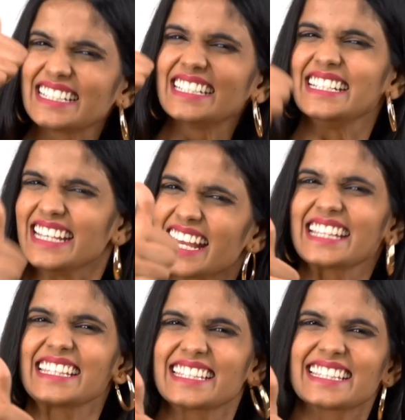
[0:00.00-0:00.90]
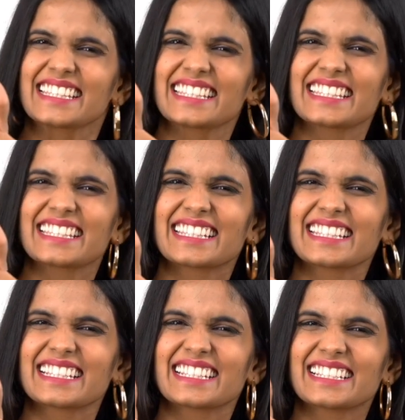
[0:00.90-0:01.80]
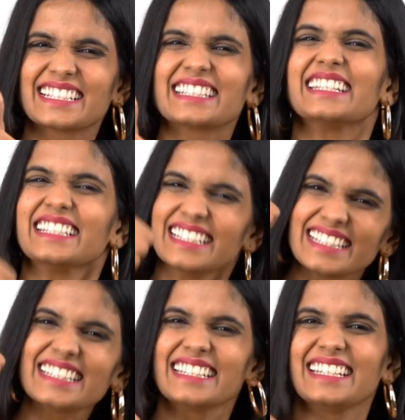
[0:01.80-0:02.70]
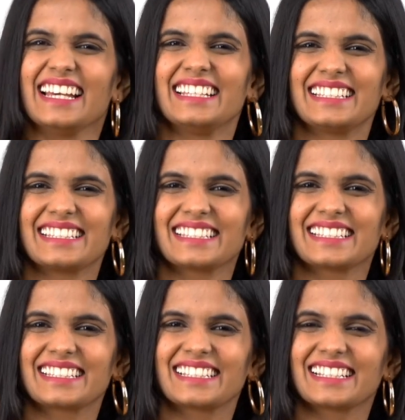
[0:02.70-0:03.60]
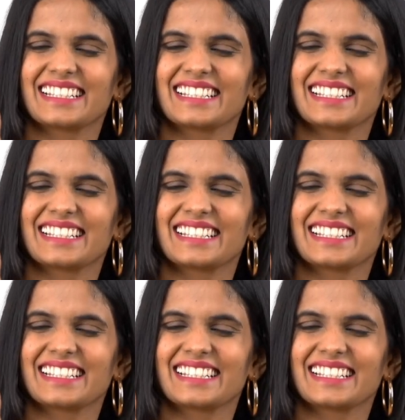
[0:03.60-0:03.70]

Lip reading: I bet the dog breeders back in the day celebrated their success.